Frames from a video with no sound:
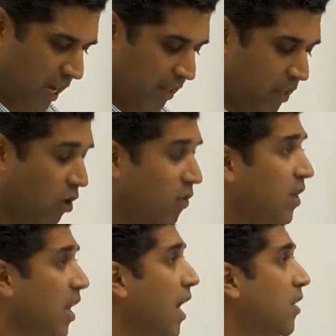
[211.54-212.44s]
And then over
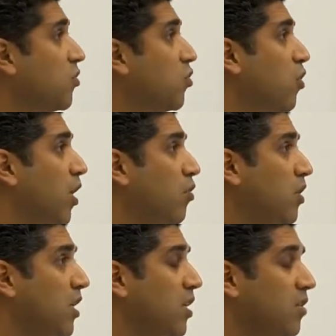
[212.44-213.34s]
the last
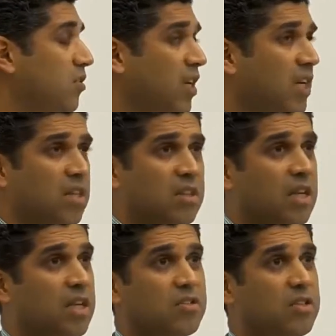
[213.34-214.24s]
200 years, the
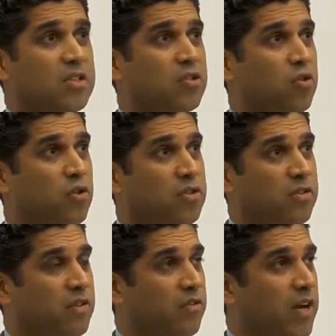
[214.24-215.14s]
list is
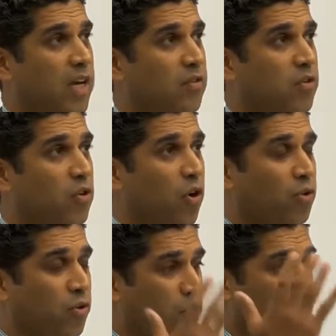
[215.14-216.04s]
exhaustive, in fact. If you go
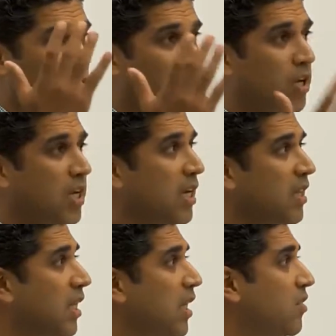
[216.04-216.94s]
through
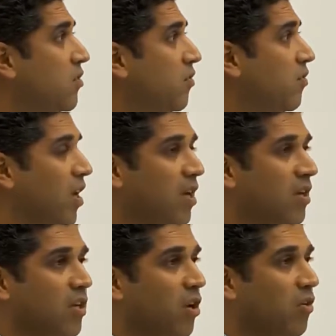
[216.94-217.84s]
the list of
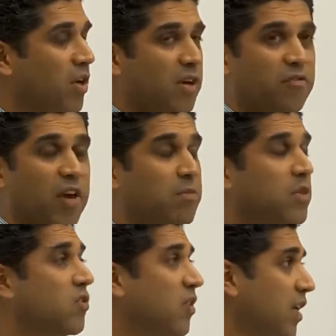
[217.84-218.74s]

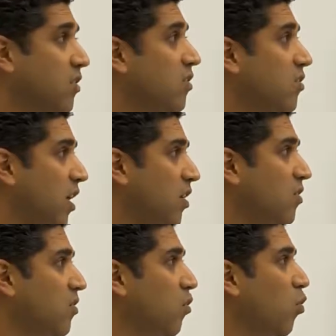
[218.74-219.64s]
famous saints and
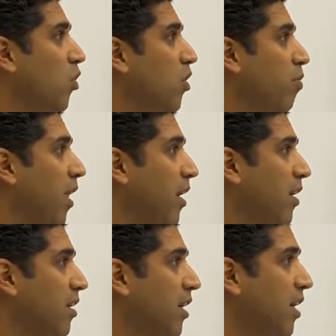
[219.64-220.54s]
sages that have walked the
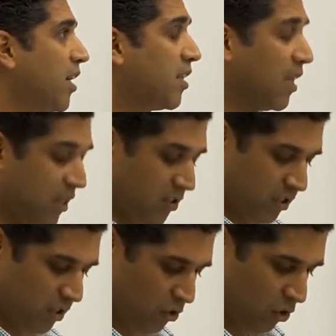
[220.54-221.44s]
planet, the list
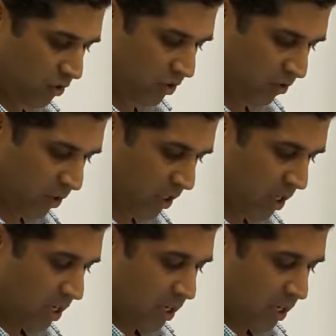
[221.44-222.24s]
is exhaustive. But